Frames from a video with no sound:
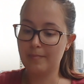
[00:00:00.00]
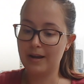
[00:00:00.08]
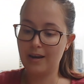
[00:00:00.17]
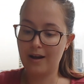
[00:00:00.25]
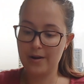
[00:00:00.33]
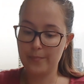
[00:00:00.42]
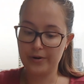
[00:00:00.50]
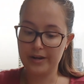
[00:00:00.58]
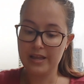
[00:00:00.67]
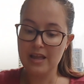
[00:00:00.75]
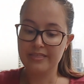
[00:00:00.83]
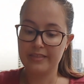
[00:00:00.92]
in my
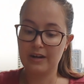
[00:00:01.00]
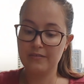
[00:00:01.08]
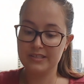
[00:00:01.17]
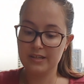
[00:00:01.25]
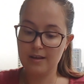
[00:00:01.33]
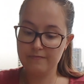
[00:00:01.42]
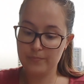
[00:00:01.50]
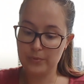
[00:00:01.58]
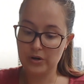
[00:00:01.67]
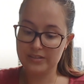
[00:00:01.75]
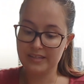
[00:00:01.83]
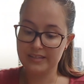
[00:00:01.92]
library that I reserve for
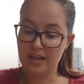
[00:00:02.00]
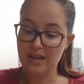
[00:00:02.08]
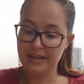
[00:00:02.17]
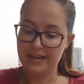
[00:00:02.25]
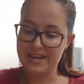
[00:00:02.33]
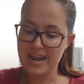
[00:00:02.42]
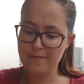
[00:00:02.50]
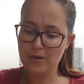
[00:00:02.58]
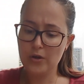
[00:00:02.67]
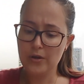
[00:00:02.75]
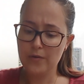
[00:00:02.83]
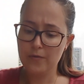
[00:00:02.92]
books that can never
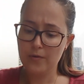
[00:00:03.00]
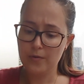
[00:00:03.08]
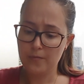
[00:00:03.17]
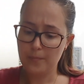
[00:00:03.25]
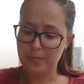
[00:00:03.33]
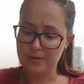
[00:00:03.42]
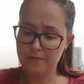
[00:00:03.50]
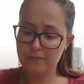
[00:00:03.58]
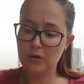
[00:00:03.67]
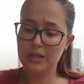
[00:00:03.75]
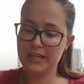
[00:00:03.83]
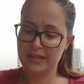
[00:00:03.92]
be
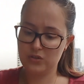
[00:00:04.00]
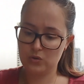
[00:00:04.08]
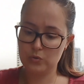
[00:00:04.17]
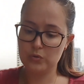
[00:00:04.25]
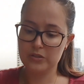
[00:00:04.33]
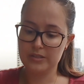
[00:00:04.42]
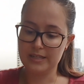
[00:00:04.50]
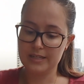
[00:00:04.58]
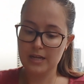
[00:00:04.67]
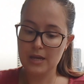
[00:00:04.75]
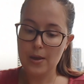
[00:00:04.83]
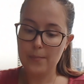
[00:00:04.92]
fully exhausted,
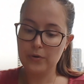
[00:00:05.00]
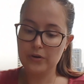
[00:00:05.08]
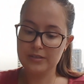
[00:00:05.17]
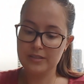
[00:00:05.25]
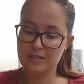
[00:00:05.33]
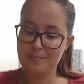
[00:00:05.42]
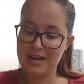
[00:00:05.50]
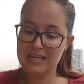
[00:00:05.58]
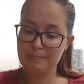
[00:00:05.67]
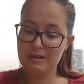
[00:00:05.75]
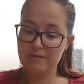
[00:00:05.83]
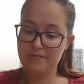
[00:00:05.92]
books that demand
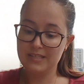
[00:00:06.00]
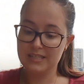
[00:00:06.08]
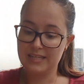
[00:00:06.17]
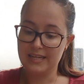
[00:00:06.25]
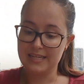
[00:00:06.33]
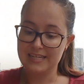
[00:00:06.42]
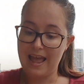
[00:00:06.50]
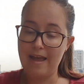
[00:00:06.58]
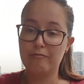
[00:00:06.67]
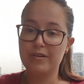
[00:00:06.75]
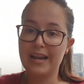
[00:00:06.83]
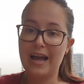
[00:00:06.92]
to be revisited
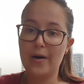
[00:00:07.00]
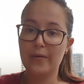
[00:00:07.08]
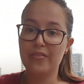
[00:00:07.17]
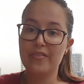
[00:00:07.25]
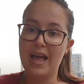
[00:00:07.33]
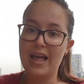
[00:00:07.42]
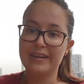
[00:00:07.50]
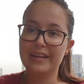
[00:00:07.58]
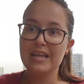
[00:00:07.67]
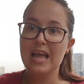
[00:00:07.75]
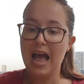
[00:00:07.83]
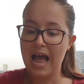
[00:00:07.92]
every now and then."
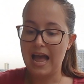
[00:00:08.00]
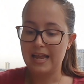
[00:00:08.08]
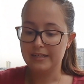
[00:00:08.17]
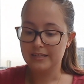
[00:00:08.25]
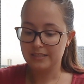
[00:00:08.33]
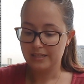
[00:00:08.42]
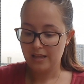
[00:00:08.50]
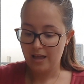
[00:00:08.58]
And